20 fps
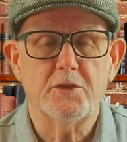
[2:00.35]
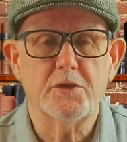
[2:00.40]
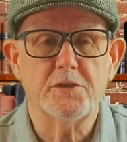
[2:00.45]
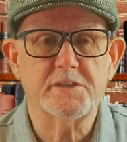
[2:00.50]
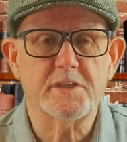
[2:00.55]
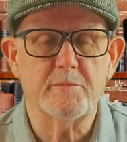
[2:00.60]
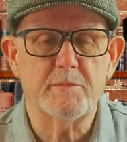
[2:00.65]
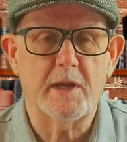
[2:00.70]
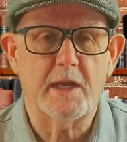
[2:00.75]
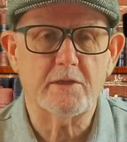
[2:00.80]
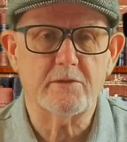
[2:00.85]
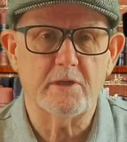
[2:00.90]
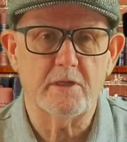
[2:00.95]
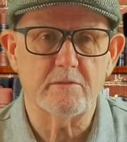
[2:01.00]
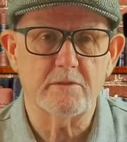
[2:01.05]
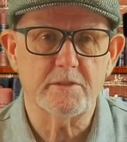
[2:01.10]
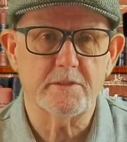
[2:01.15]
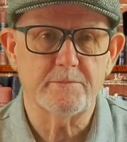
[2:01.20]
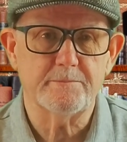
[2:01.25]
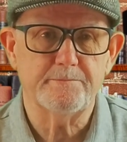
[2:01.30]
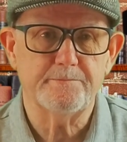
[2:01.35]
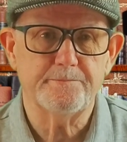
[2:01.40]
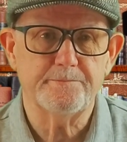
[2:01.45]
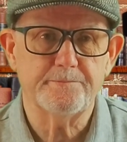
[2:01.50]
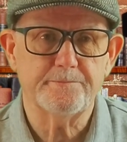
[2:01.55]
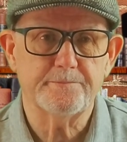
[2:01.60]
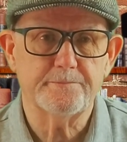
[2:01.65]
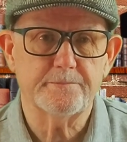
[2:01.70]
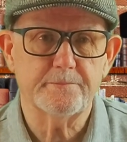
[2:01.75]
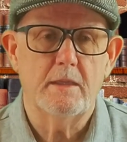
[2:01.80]
Here's the background.
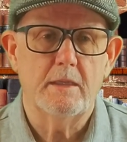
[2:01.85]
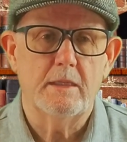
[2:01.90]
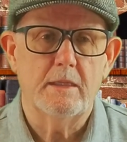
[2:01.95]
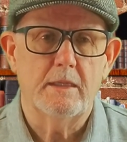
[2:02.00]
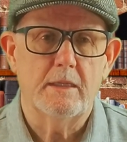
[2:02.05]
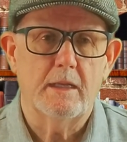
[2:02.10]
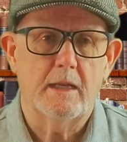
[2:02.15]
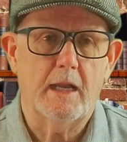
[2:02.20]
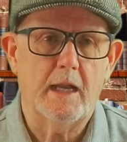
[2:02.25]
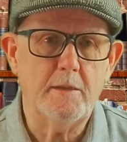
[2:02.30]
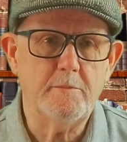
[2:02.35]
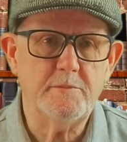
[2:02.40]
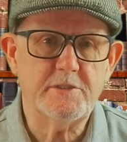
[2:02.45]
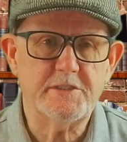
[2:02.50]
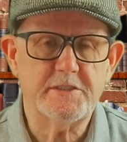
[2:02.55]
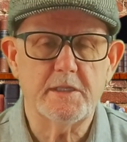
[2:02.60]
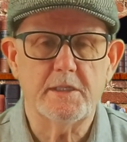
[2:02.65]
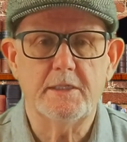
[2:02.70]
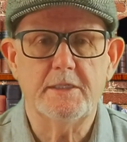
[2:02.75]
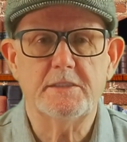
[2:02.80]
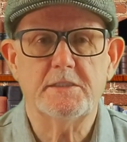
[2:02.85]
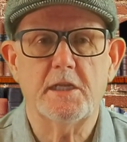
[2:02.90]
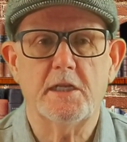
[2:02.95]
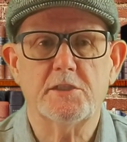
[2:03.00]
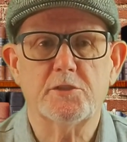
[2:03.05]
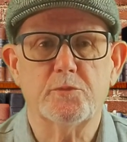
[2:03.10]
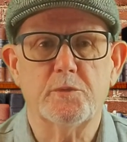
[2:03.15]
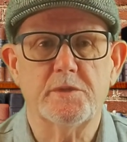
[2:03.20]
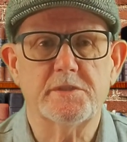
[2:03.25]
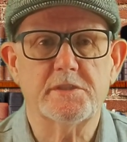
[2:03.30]
I'm still in
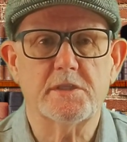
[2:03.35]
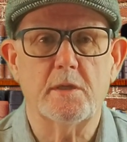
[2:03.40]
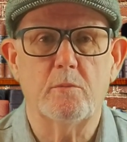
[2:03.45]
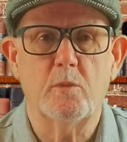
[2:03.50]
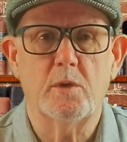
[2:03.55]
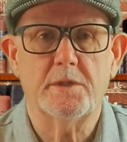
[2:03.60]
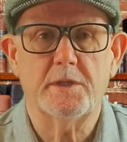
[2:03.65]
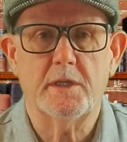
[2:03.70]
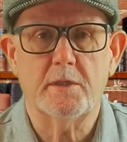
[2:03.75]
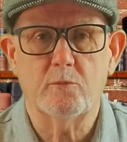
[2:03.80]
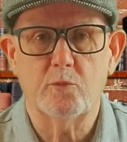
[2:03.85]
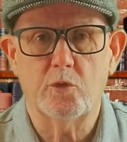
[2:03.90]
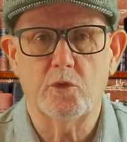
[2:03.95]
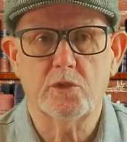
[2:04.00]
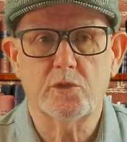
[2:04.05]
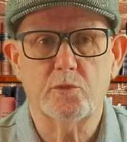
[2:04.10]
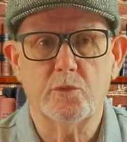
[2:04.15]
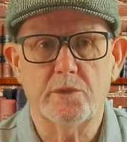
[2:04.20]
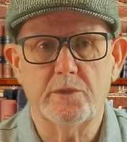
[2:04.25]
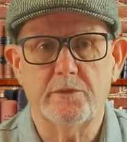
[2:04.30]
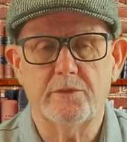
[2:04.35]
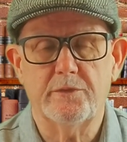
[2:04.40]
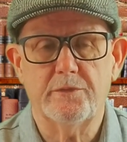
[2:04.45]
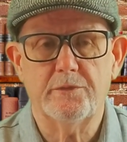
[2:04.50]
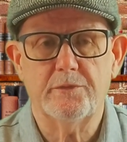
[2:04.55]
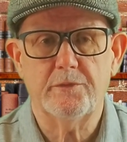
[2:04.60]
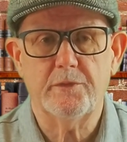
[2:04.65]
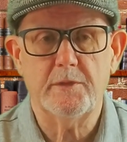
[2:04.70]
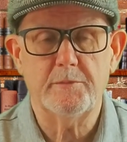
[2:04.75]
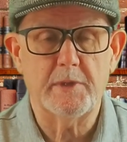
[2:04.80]
touch with someone I worked
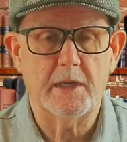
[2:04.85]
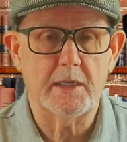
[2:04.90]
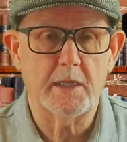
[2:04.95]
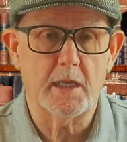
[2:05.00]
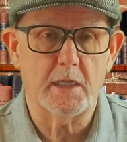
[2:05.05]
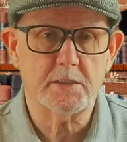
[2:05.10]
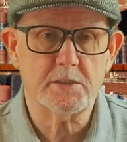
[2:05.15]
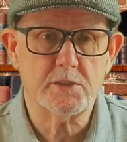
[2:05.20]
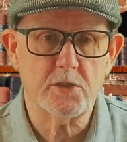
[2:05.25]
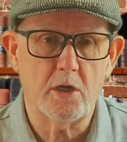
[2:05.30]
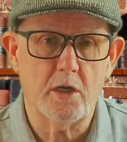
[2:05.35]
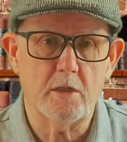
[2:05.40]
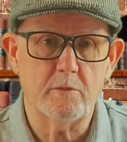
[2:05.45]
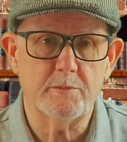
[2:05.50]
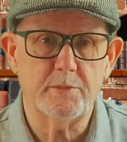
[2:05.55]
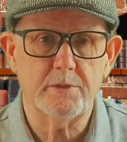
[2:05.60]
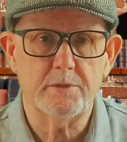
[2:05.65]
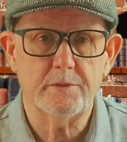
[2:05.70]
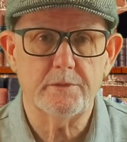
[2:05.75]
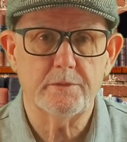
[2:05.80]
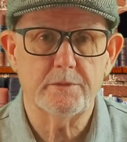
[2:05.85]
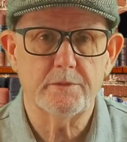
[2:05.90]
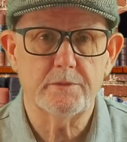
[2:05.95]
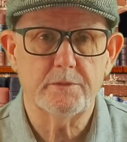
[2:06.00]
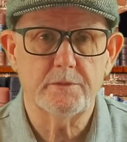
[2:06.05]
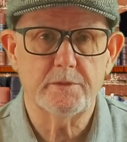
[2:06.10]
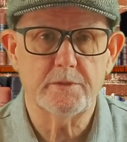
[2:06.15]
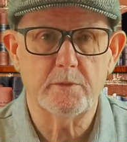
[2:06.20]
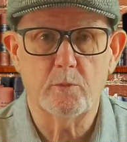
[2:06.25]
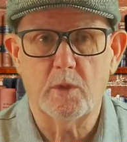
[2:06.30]
with in my last job,
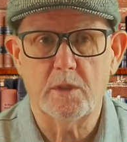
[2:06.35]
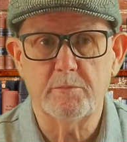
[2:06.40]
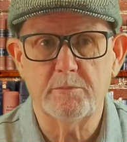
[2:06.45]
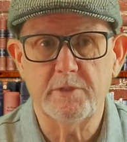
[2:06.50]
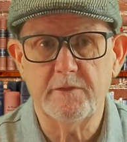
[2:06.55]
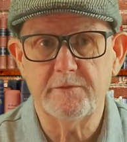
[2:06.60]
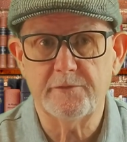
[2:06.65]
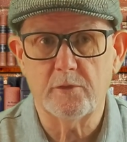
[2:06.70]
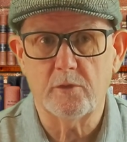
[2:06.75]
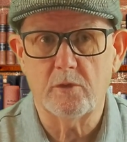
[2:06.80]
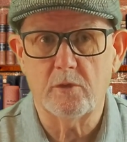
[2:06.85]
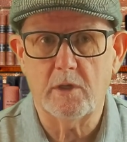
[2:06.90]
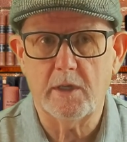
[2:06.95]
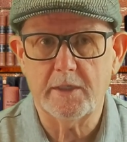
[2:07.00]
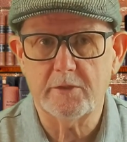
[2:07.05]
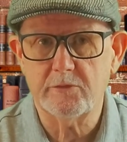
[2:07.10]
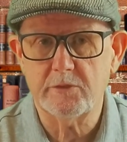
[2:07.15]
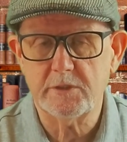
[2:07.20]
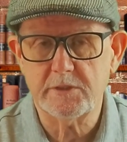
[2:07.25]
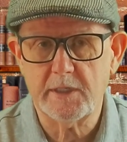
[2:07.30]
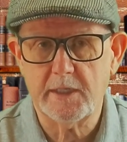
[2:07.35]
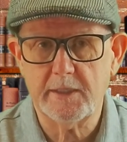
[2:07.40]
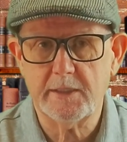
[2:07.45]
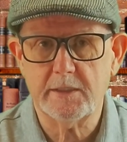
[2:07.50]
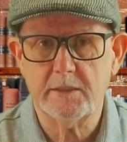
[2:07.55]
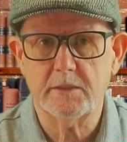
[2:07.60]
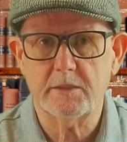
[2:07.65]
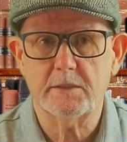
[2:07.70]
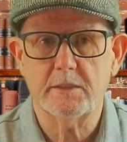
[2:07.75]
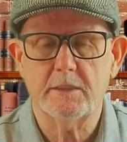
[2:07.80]
the one before I
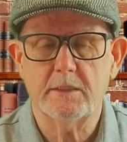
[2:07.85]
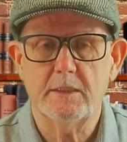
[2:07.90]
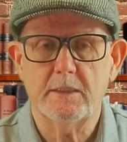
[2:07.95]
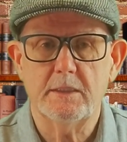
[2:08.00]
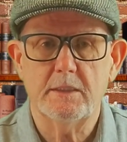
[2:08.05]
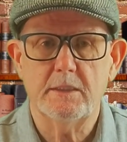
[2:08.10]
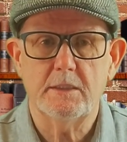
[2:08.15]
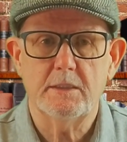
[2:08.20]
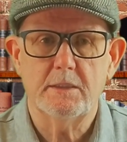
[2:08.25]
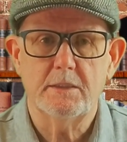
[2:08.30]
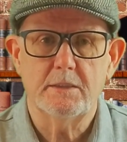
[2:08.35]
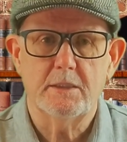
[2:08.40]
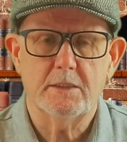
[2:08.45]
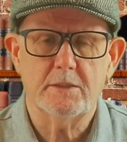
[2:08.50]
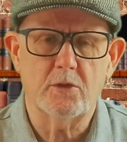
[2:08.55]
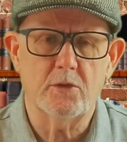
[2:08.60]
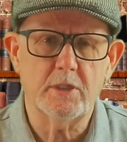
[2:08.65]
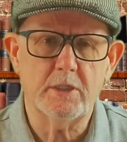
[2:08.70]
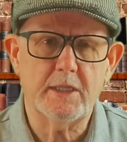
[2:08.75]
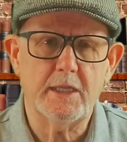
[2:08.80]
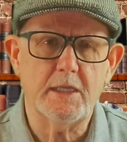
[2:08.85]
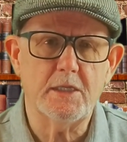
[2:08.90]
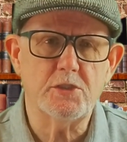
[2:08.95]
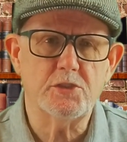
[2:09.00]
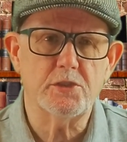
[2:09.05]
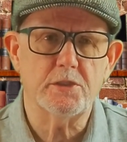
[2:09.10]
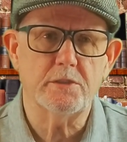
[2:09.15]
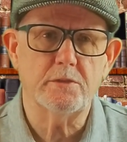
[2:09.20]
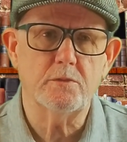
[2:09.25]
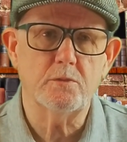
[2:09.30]
retired. And on
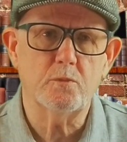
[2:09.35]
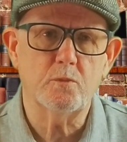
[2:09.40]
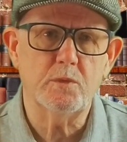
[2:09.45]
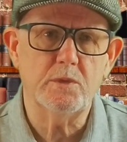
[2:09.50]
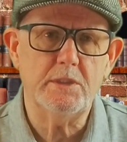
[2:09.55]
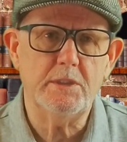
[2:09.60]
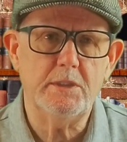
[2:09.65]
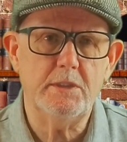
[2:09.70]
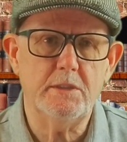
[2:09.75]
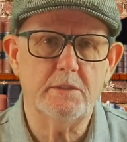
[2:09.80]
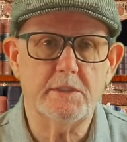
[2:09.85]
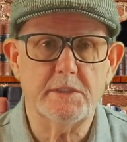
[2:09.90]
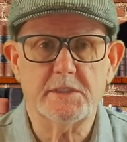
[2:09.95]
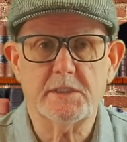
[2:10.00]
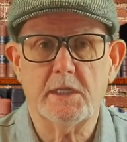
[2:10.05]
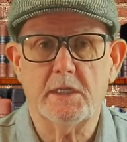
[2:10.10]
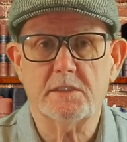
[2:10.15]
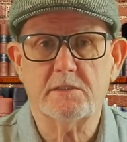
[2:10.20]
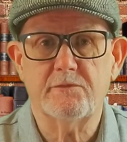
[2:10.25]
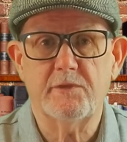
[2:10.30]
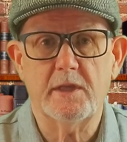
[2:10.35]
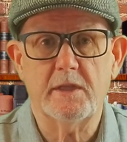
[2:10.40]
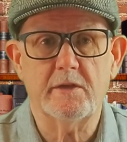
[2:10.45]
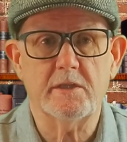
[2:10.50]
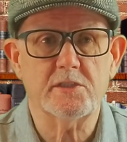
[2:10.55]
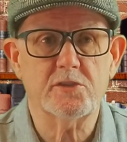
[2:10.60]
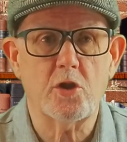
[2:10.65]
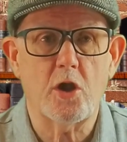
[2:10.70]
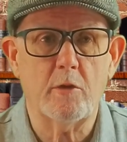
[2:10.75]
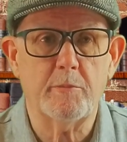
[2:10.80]
occasion, we discuss
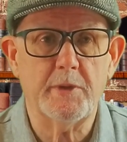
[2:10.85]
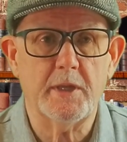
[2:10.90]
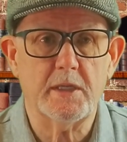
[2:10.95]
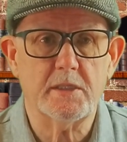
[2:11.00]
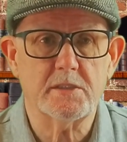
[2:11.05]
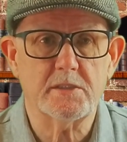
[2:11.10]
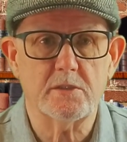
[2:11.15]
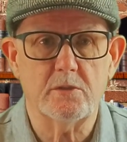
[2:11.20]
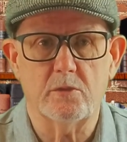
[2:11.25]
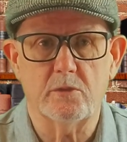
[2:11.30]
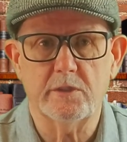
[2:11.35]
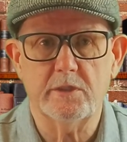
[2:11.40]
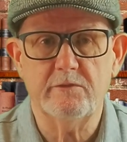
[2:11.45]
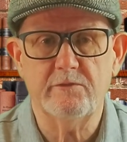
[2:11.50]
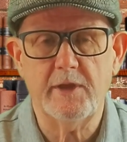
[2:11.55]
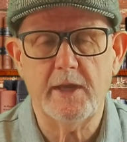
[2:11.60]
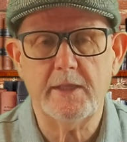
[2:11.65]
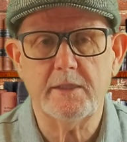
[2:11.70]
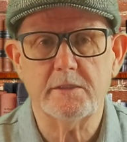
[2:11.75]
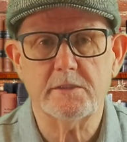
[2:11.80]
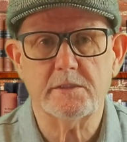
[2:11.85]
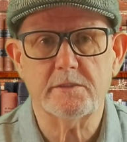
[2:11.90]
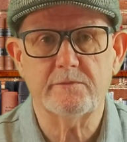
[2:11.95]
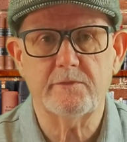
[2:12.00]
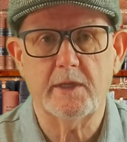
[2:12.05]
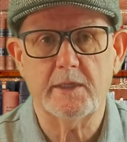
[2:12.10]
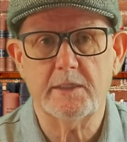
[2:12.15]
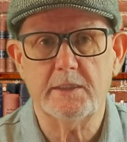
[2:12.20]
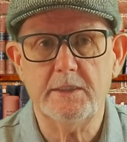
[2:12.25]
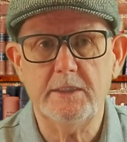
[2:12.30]
various topics or events
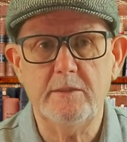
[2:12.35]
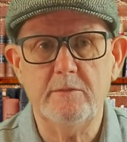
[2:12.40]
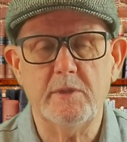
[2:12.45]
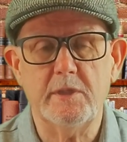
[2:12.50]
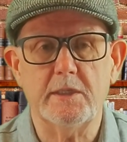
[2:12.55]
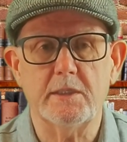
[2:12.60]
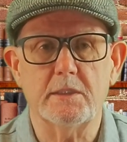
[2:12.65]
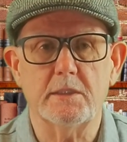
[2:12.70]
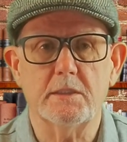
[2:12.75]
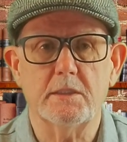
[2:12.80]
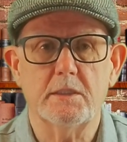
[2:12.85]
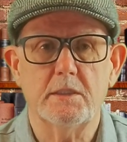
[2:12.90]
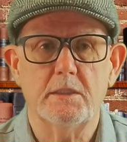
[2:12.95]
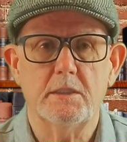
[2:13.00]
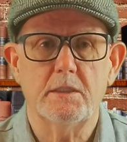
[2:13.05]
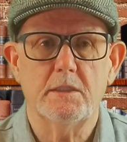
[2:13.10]
via email,